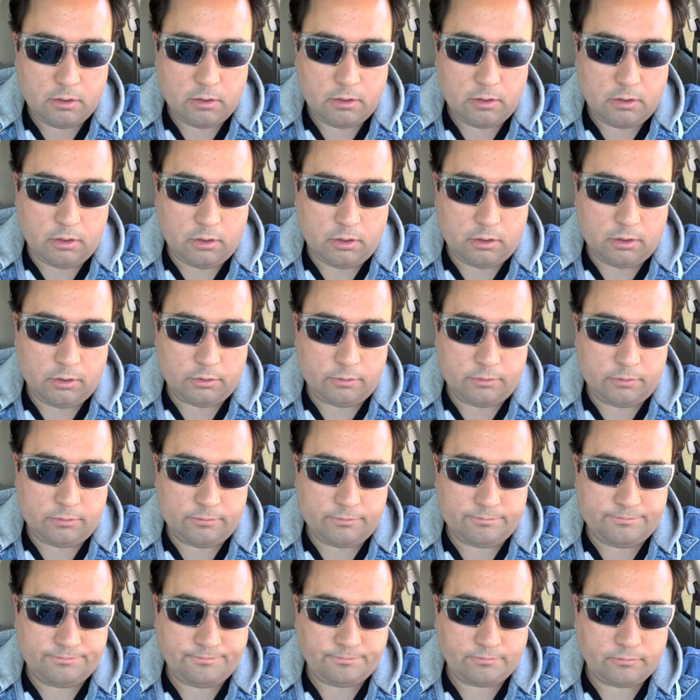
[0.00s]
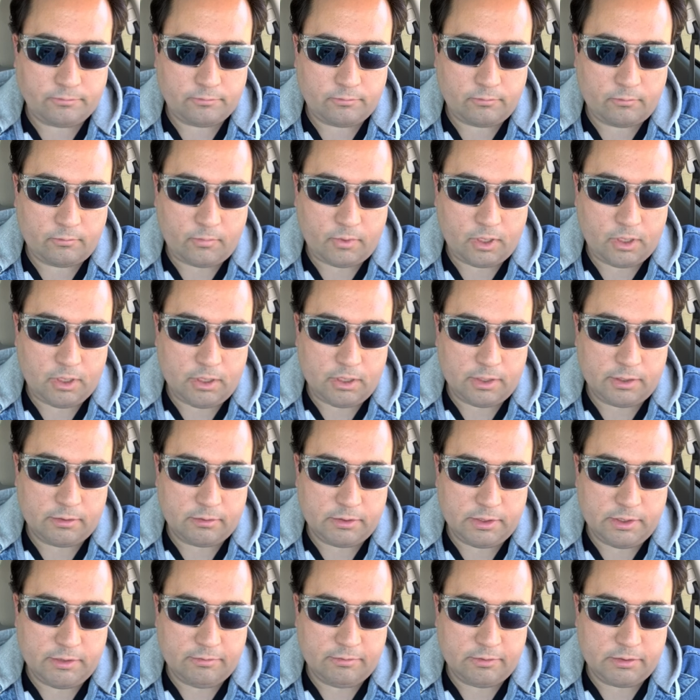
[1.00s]
I
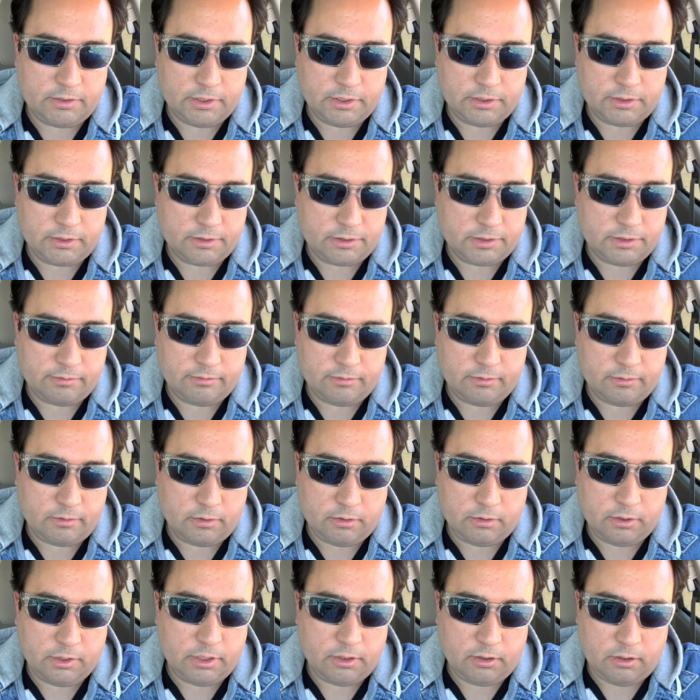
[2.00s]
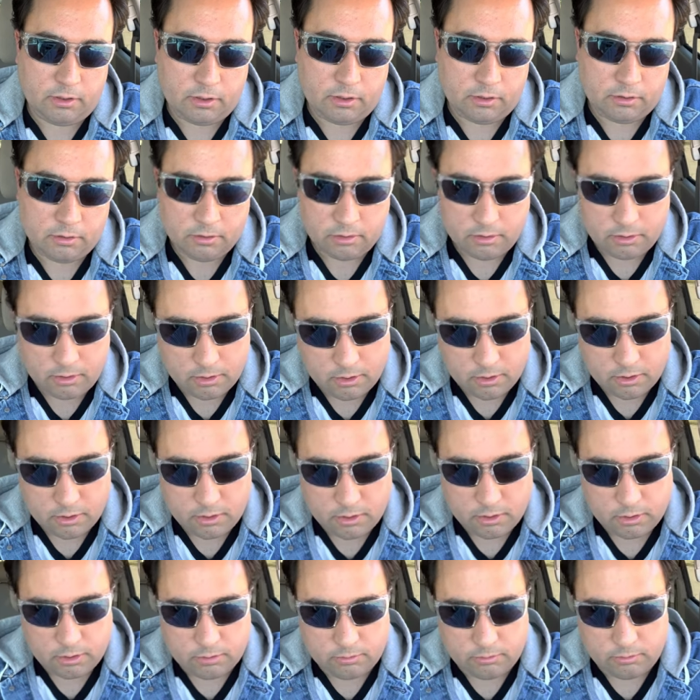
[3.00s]
don't have intentions of it really at all.
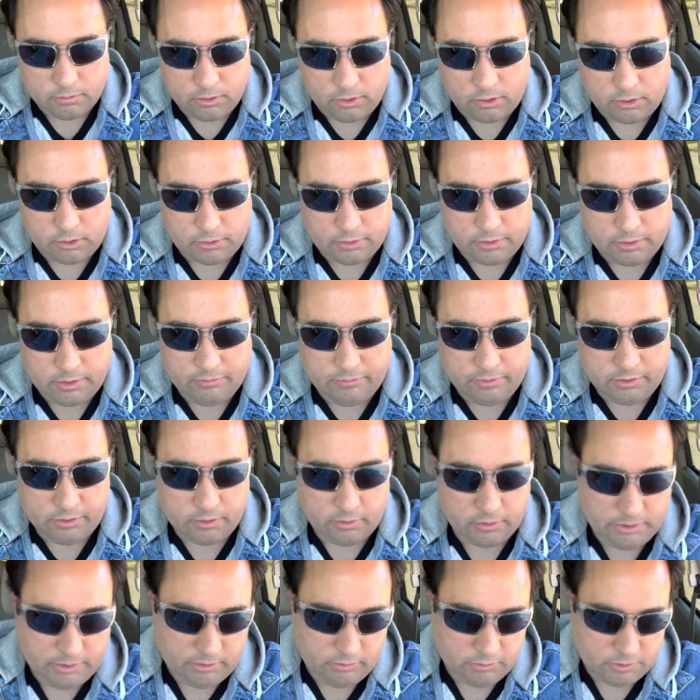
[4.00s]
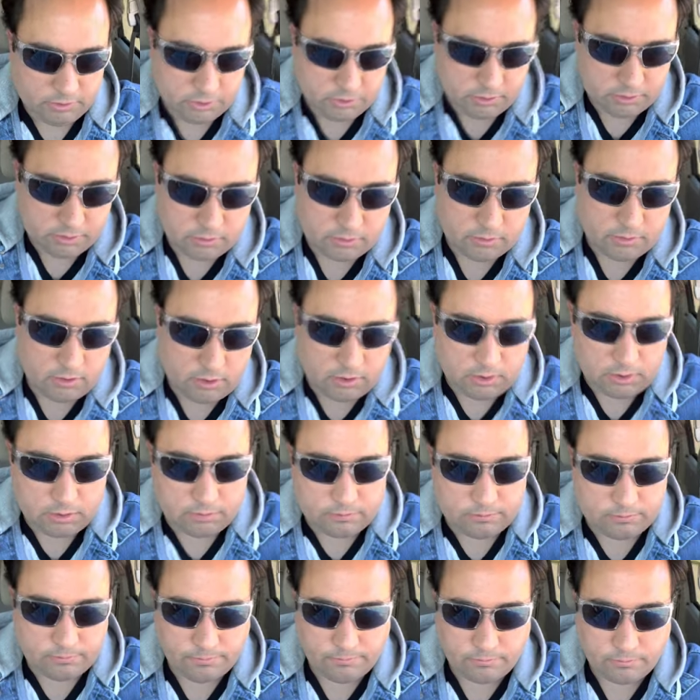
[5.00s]
Even though that was
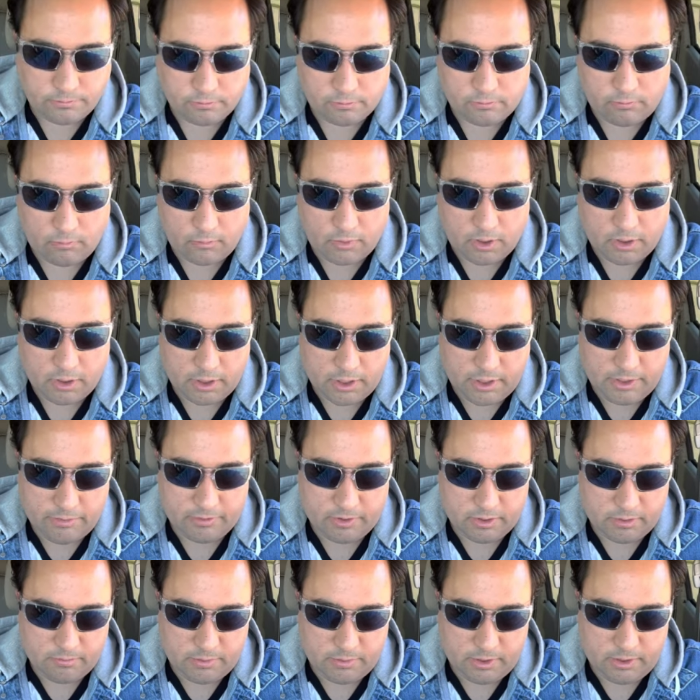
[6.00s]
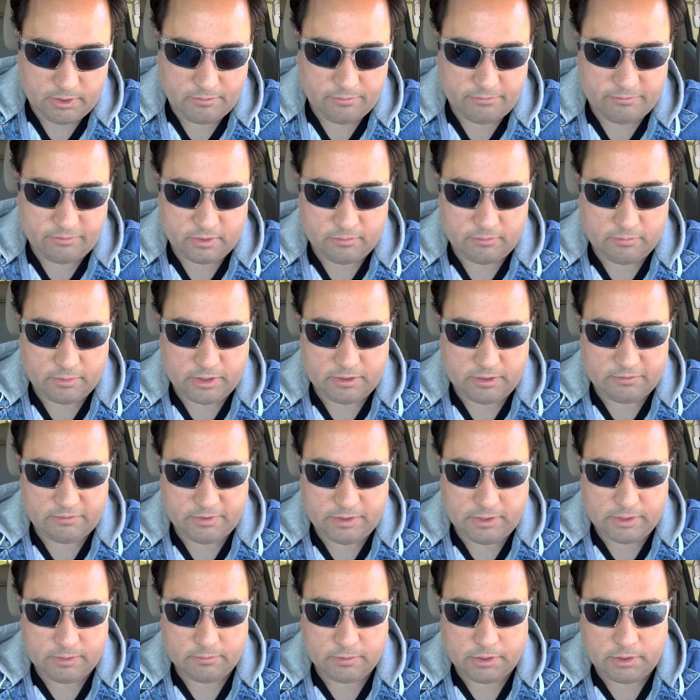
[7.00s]
given to me from my
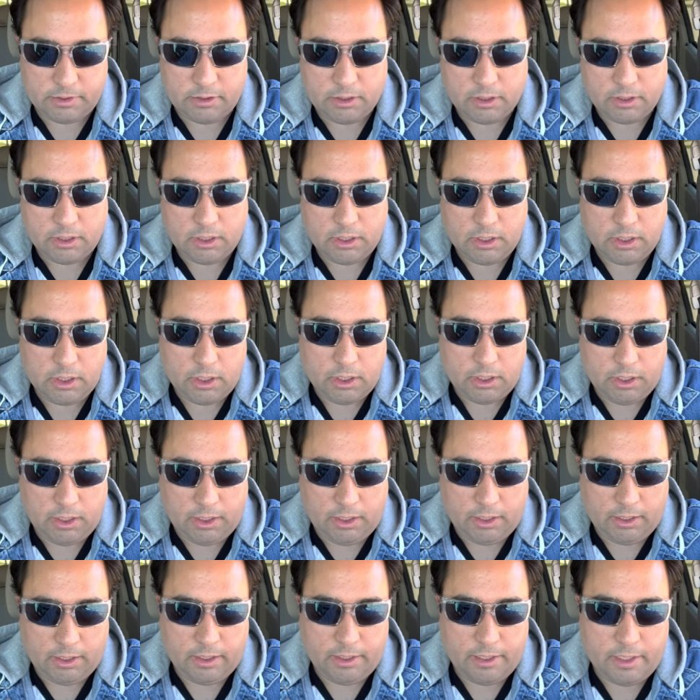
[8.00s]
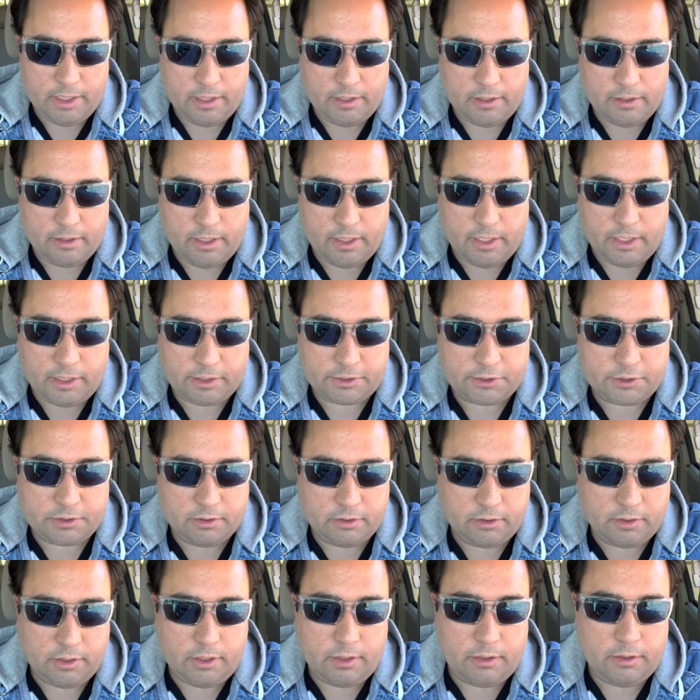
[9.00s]
family, I
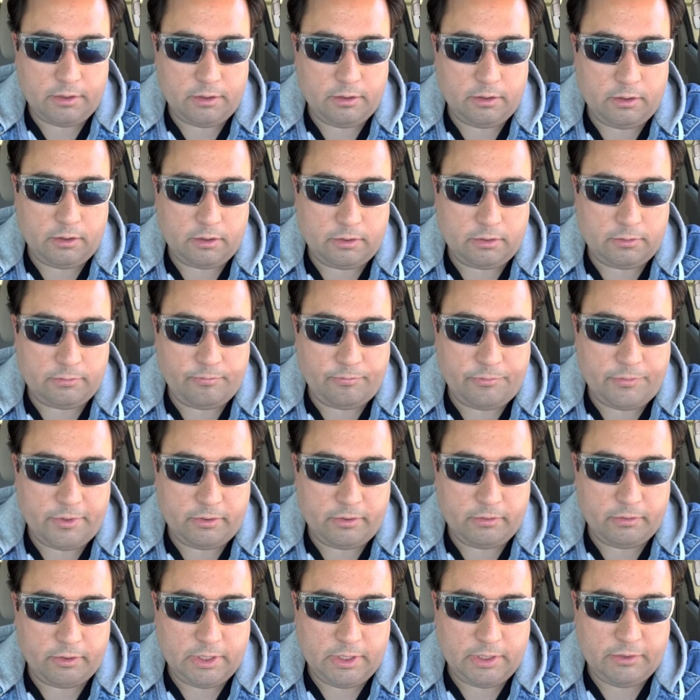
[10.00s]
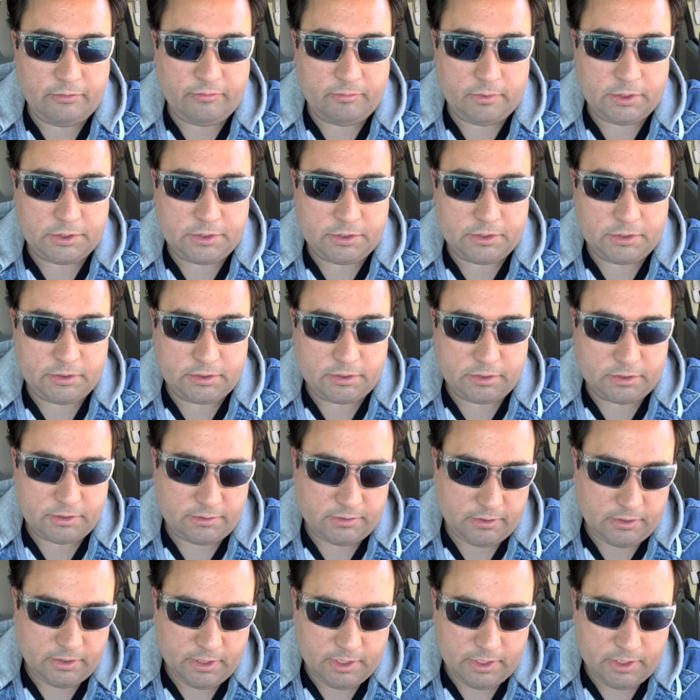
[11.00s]
actually don't have much interest
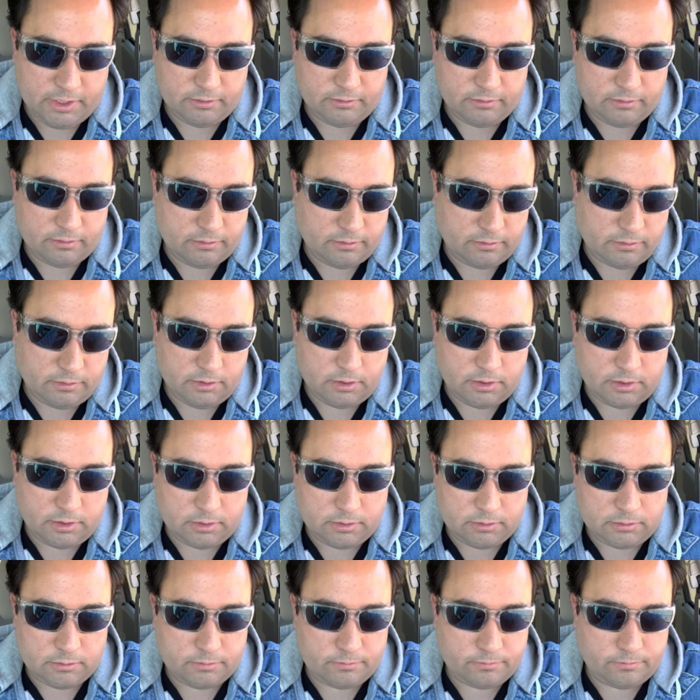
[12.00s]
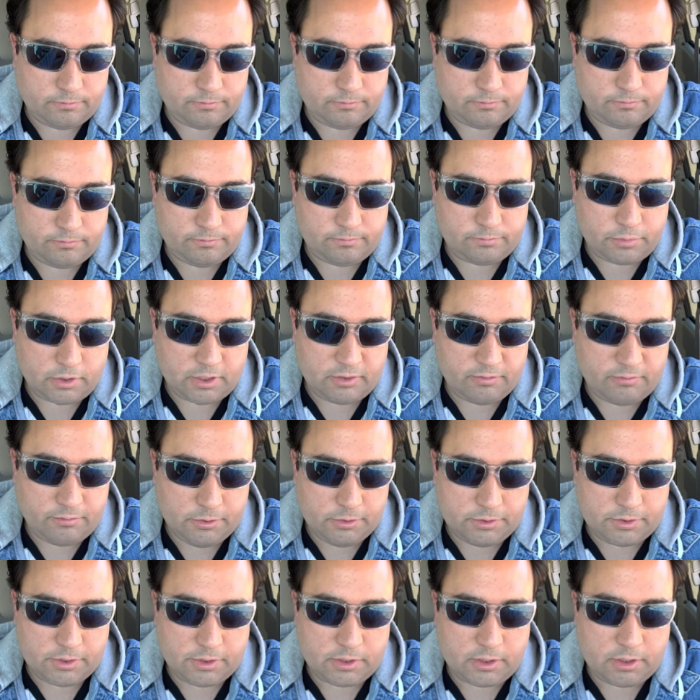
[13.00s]
in that part of
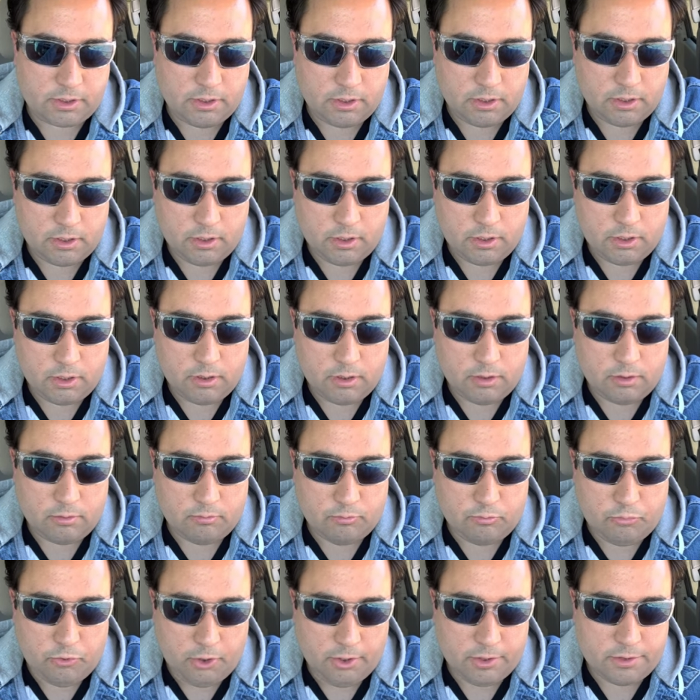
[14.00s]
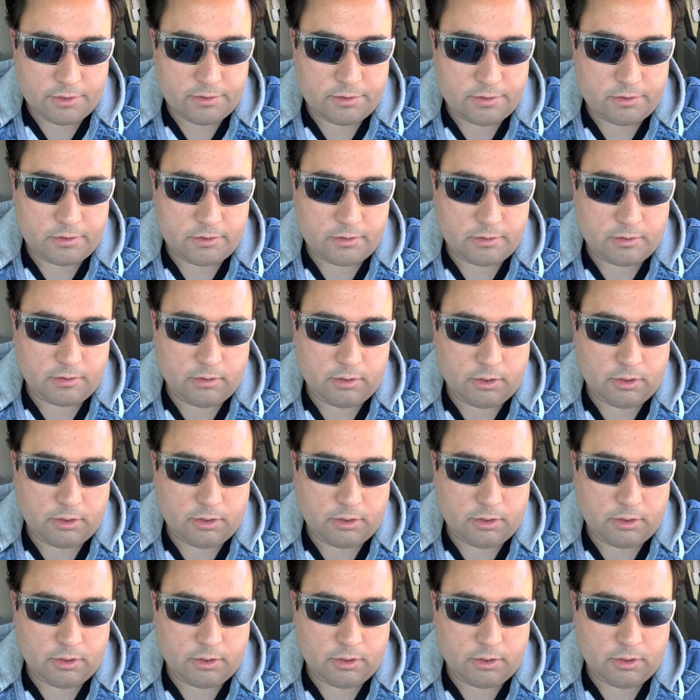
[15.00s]
music. But